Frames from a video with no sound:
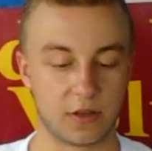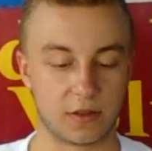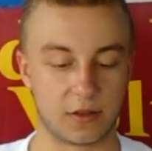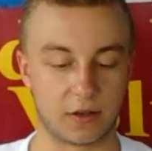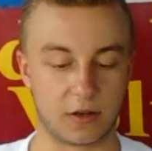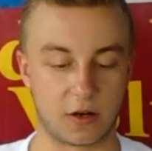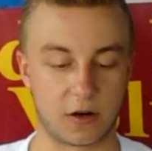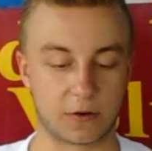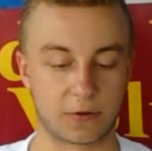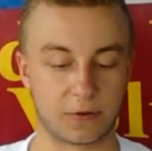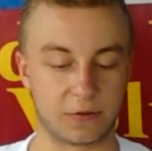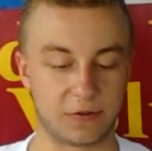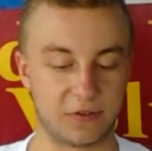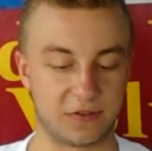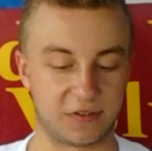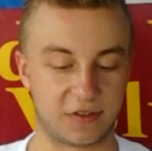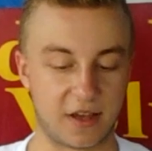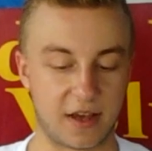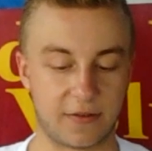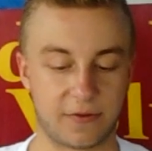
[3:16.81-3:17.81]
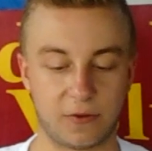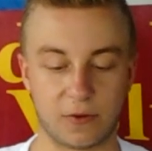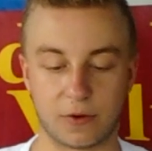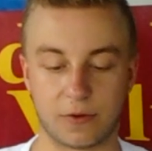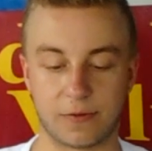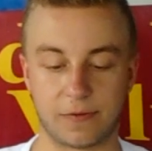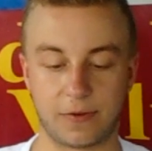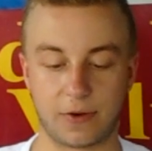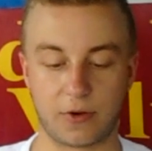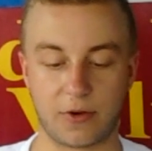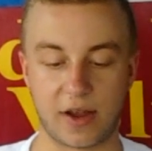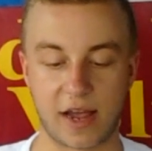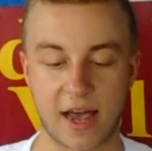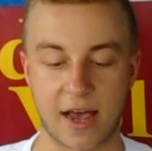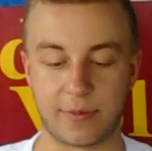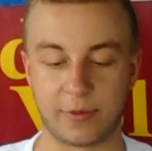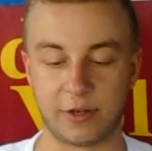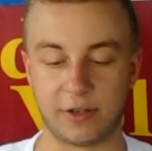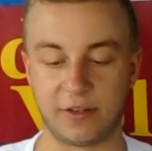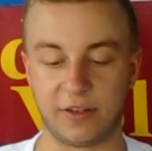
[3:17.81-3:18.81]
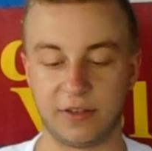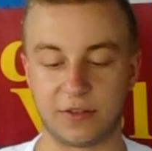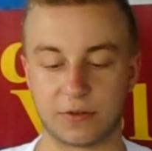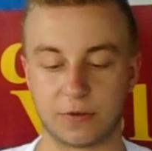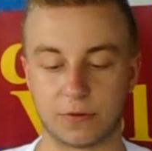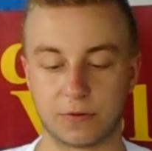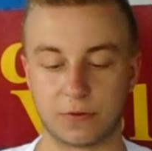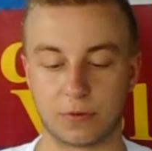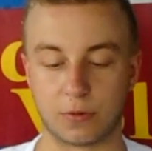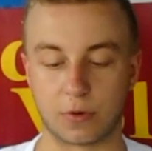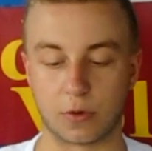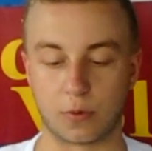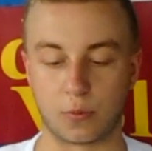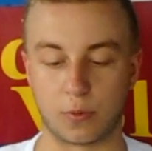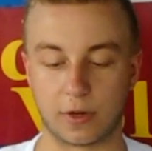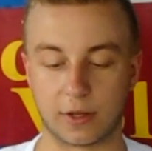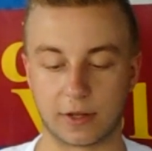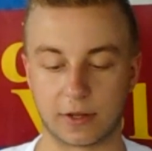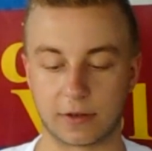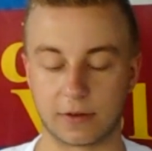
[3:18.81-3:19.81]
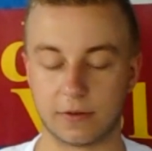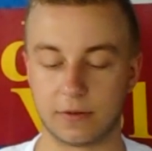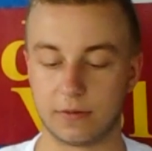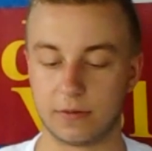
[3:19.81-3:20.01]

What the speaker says: The doctors and staff here are very happy to teach those who are willing.